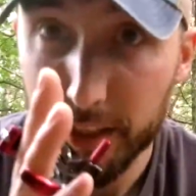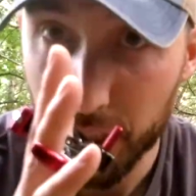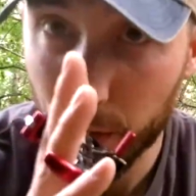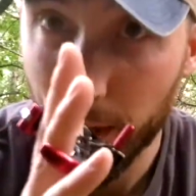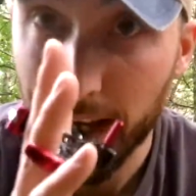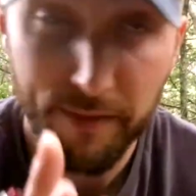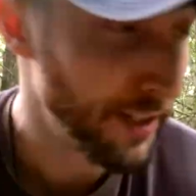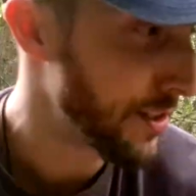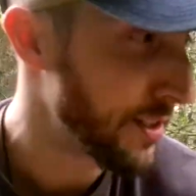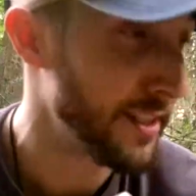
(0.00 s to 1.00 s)
You have
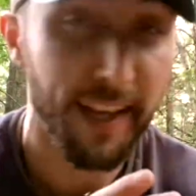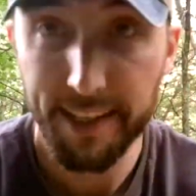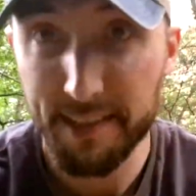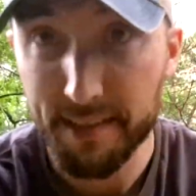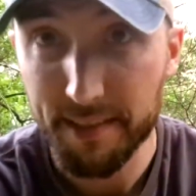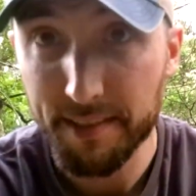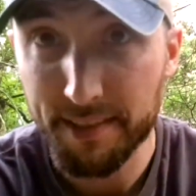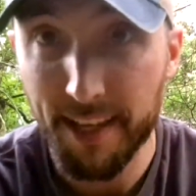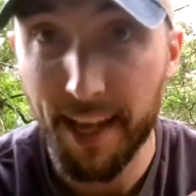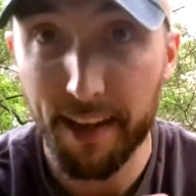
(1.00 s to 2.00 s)
your sights
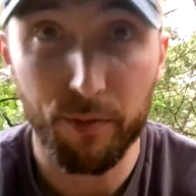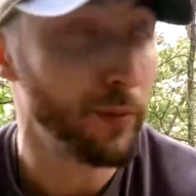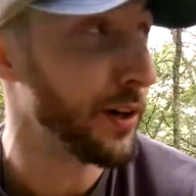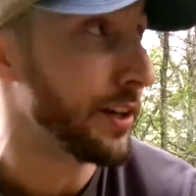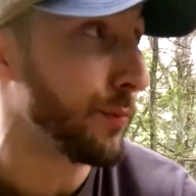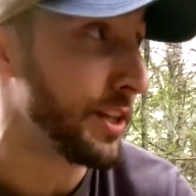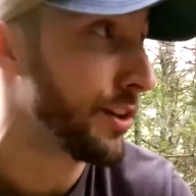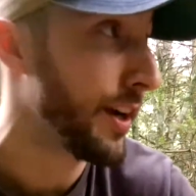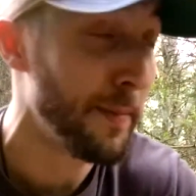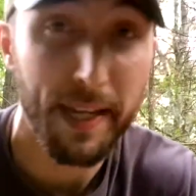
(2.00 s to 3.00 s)
set where when
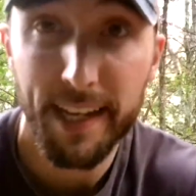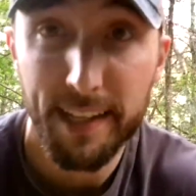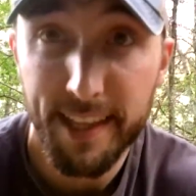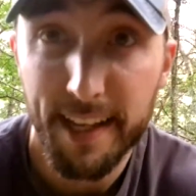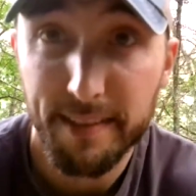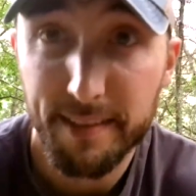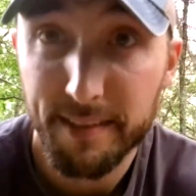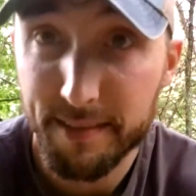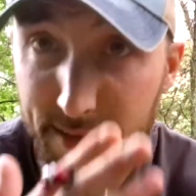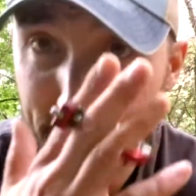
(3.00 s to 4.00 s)
you're aiming at that
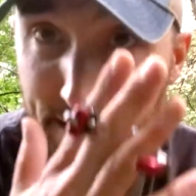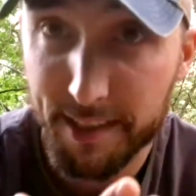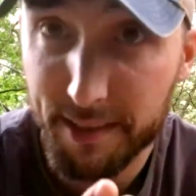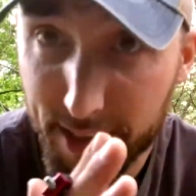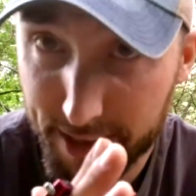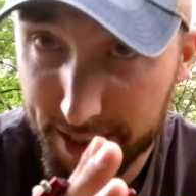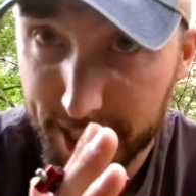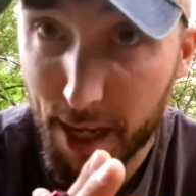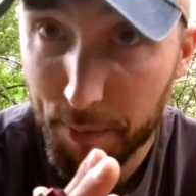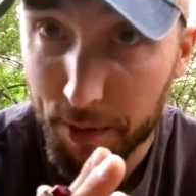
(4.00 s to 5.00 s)
the
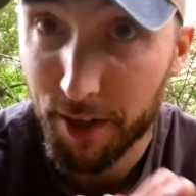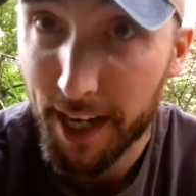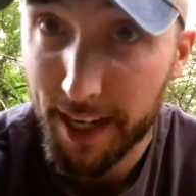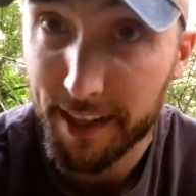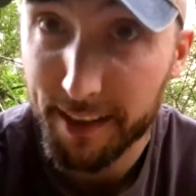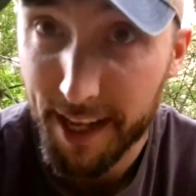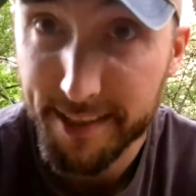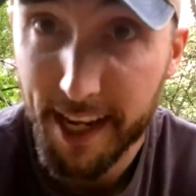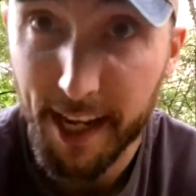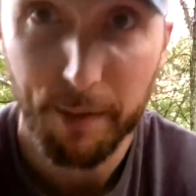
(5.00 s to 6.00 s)
tape, you're hitting
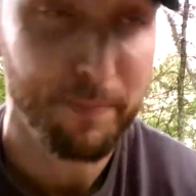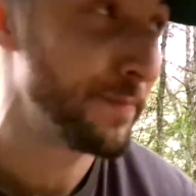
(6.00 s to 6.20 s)
that tape.